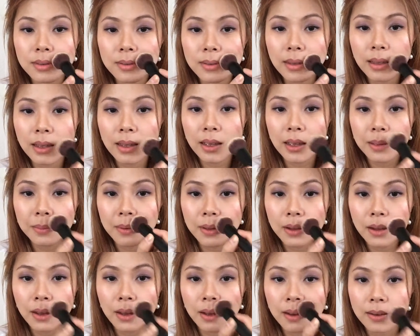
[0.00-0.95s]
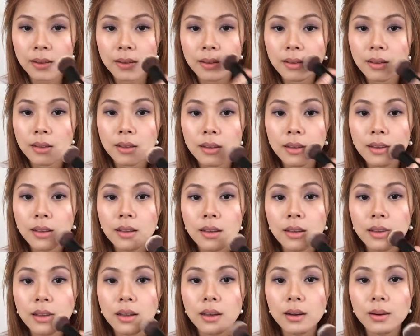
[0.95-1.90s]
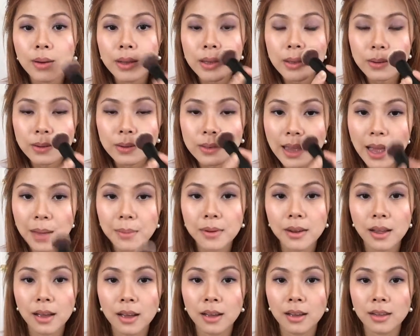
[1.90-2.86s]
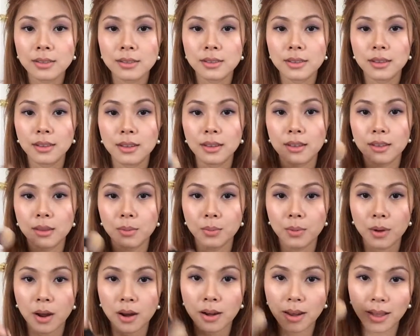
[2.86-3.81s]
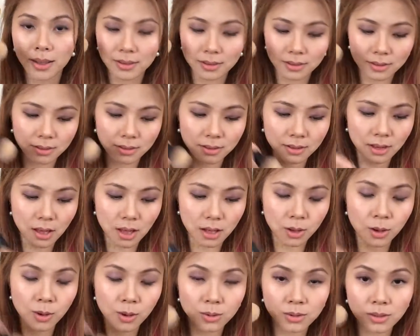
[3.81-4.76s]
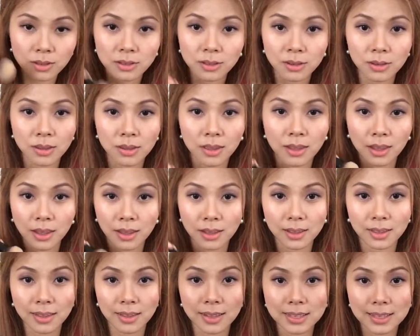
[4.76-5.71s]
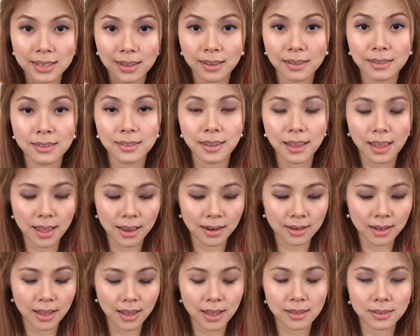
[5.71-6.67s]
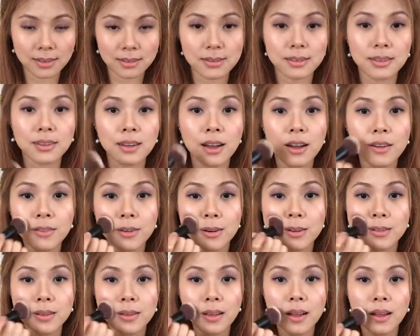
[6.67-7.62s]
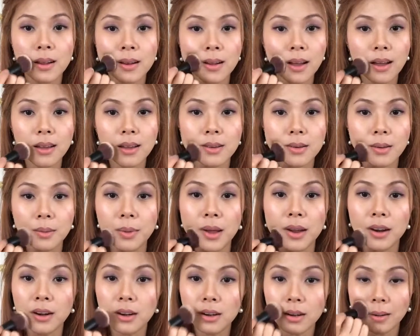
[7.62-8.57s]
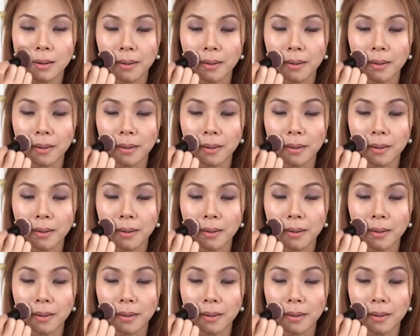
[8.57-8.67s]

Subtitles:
dab it on. When you dab it on, the product goes into the skin and it covers a lot better.